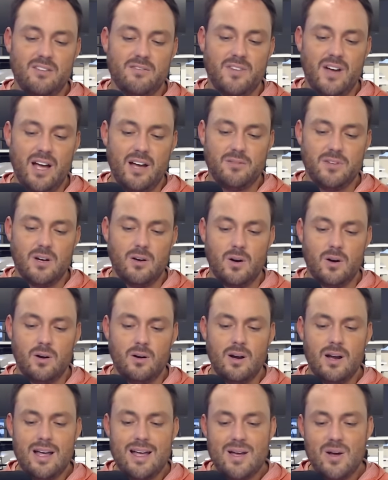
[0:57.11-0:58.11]
$5
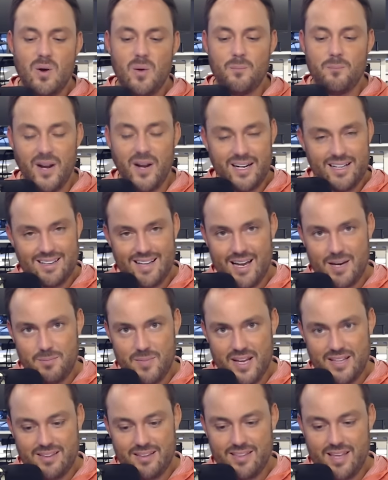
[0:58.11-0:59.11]
moneyline
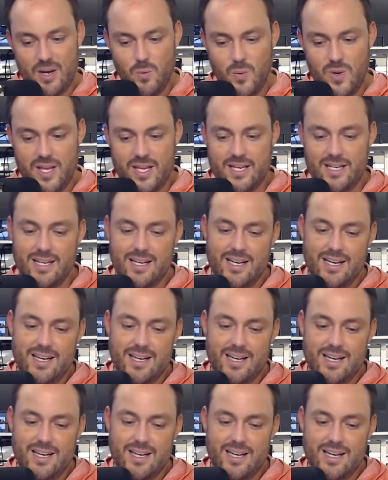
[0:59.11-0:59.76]
bet that they win.